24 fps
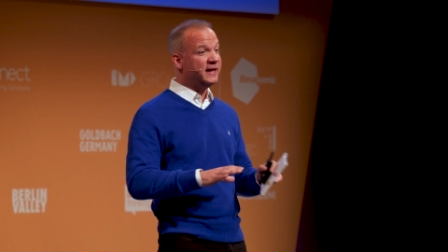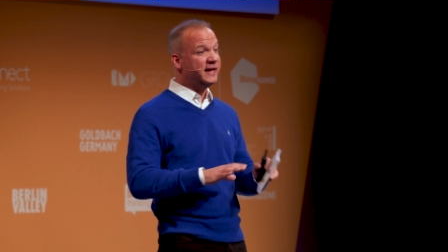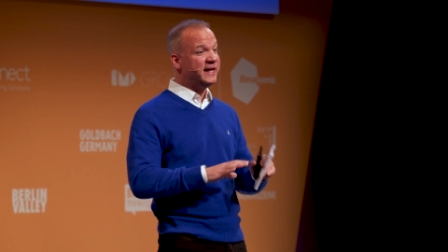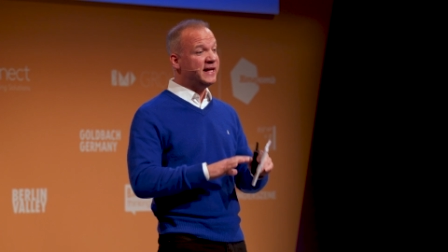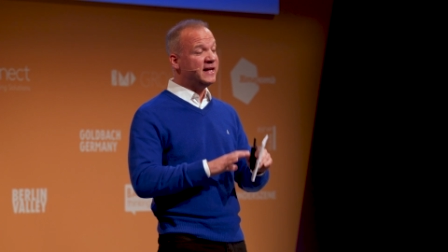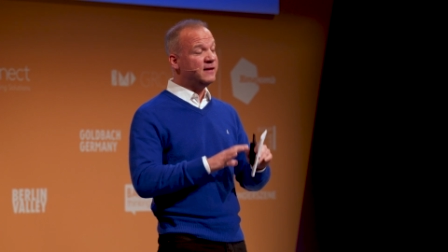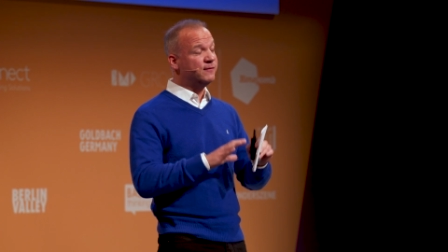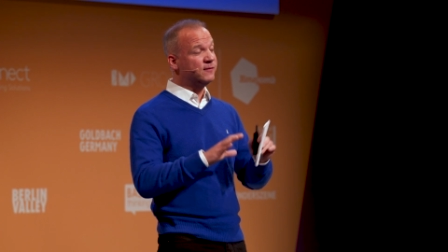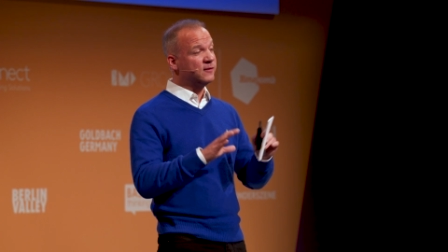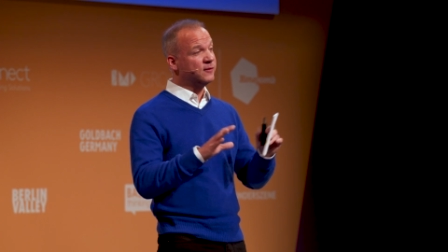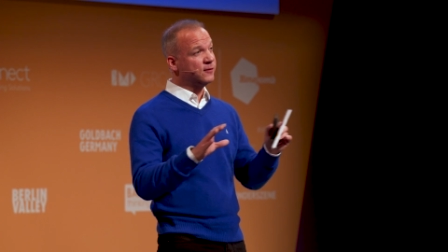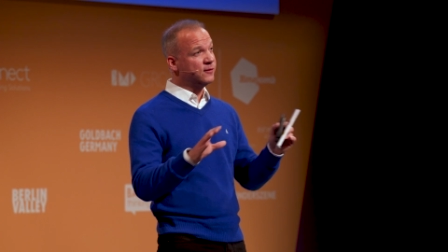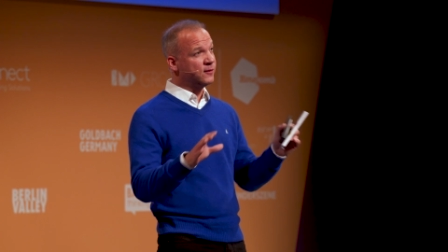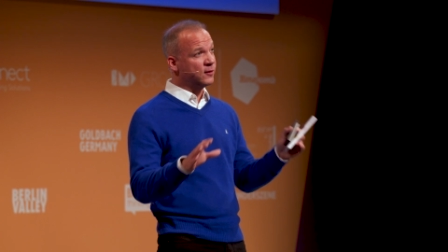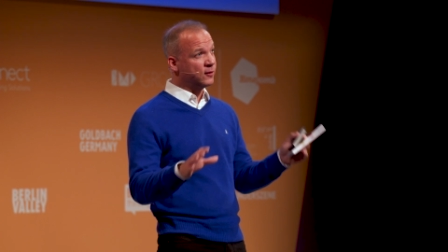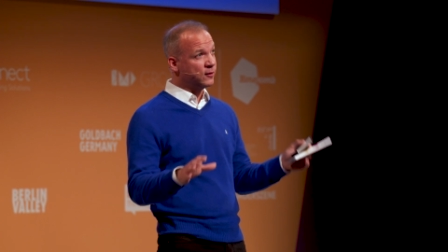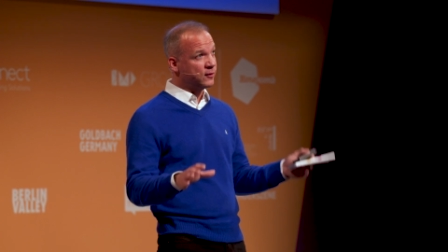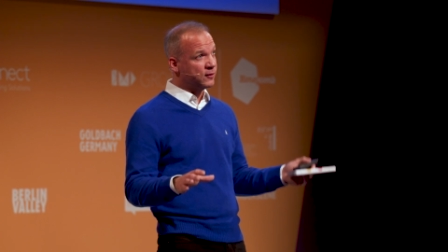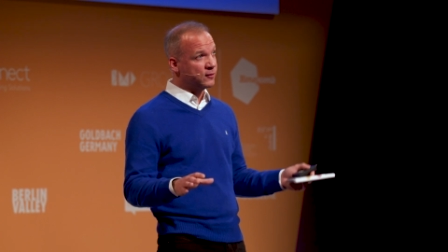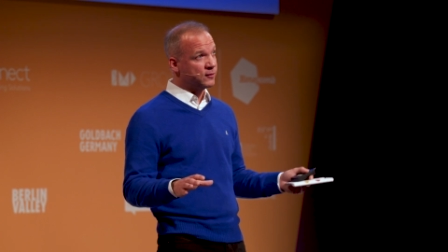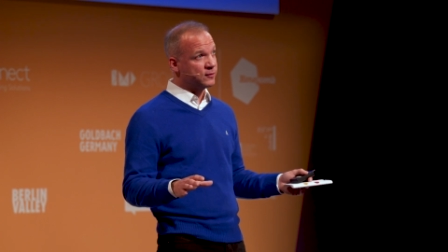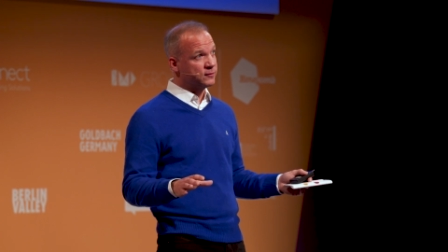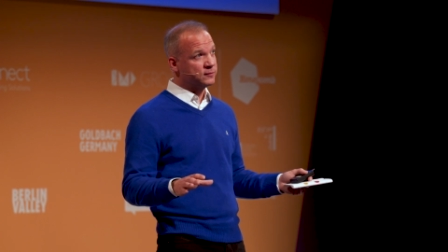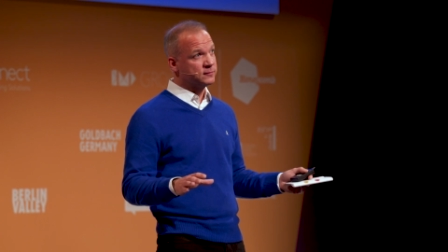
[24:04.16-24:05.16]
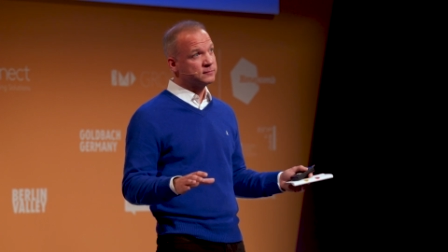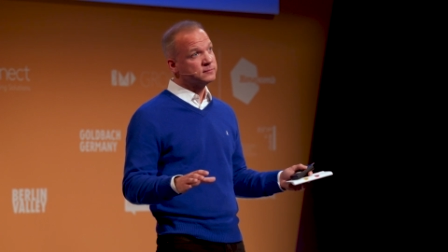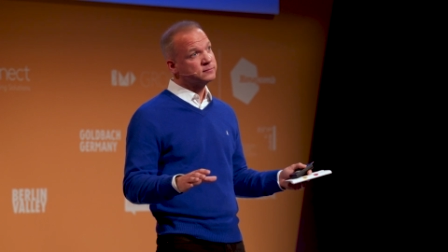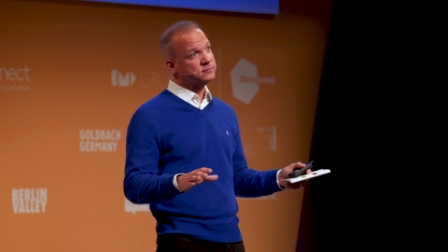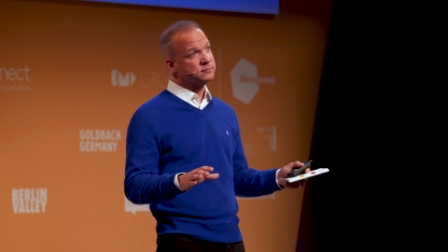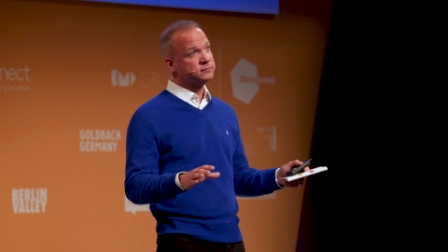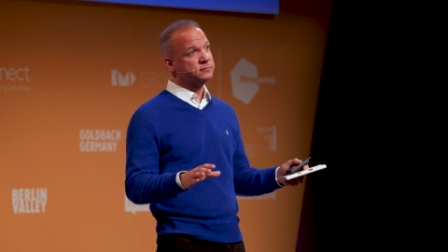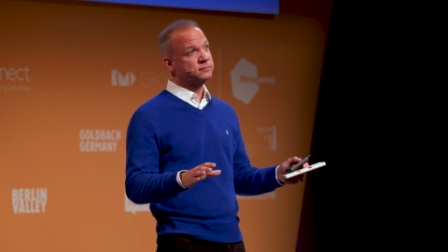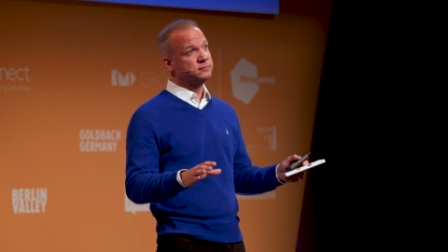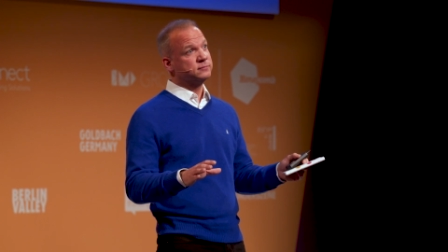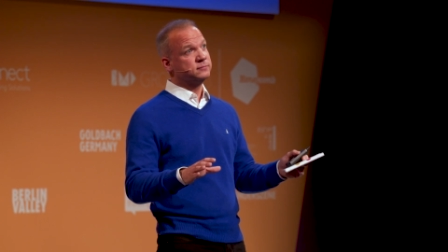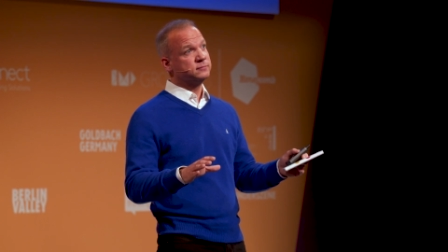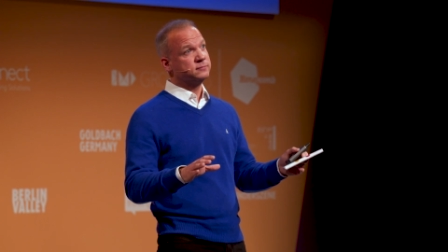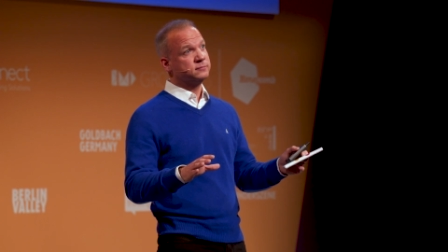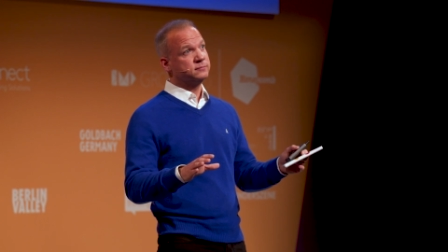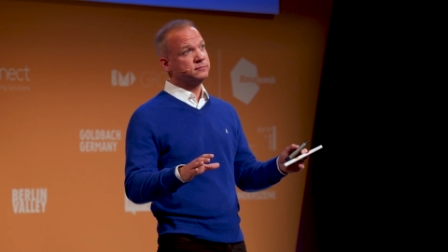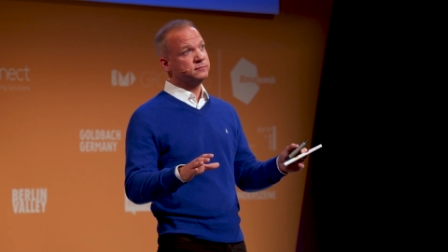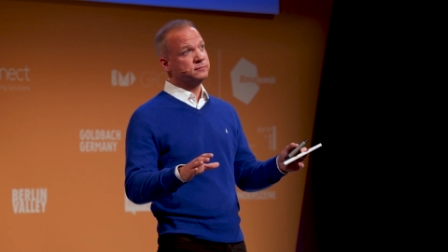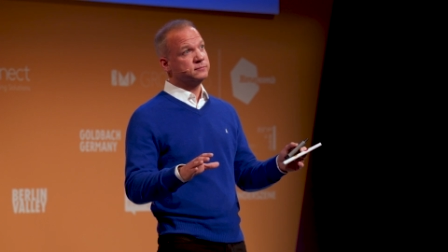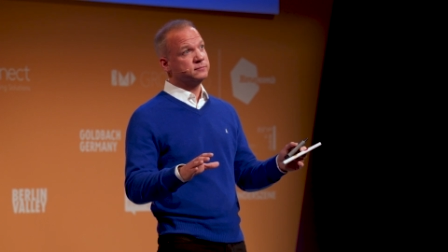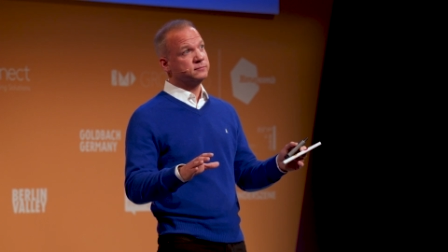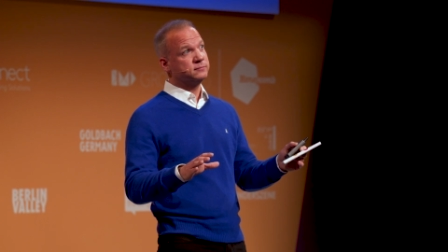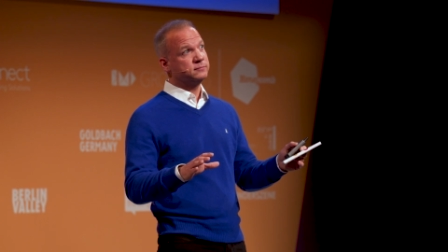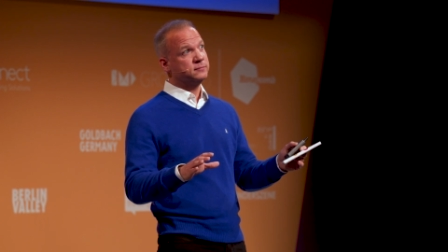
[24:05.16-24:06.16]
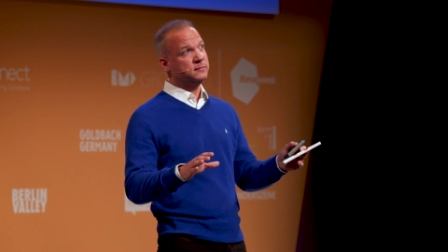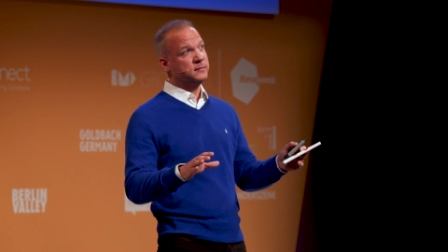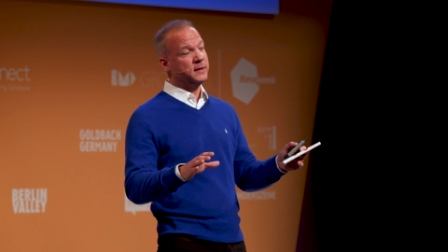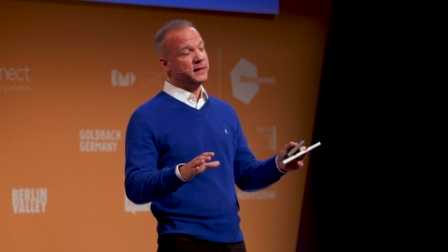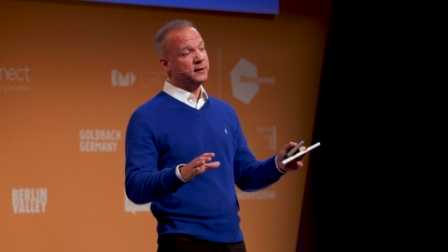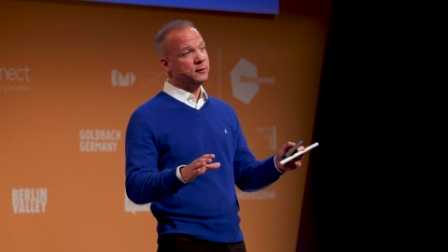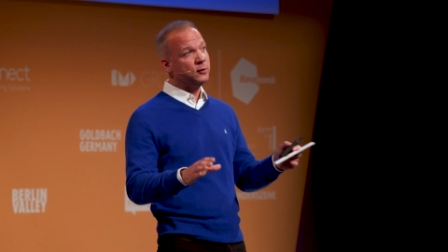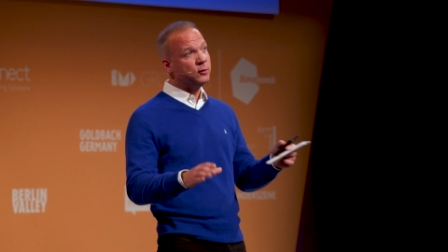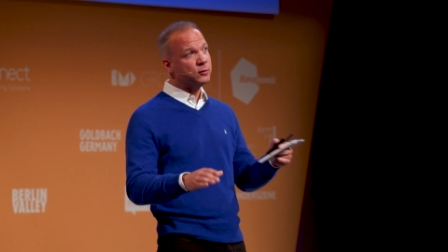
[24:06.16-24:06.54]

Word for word: even though it